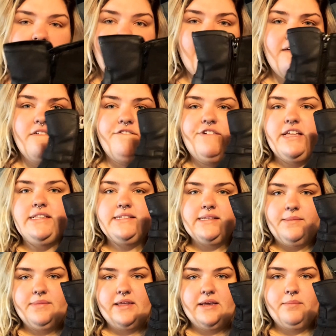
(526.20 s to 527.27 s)
fit
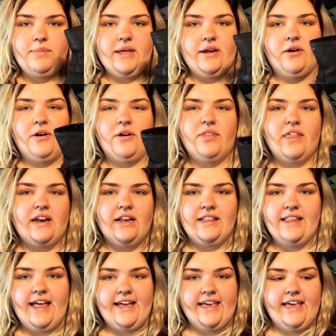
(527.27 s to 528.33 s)
something bigger than a
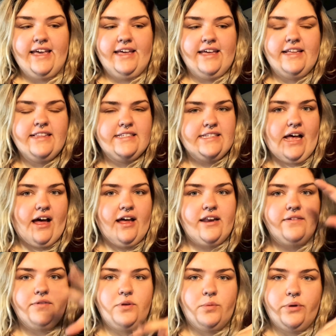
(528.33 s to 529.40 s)
legging inside
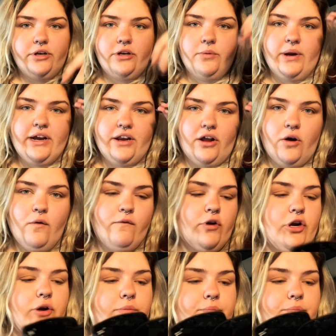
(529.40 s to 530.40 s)
if you wanted to wear it over.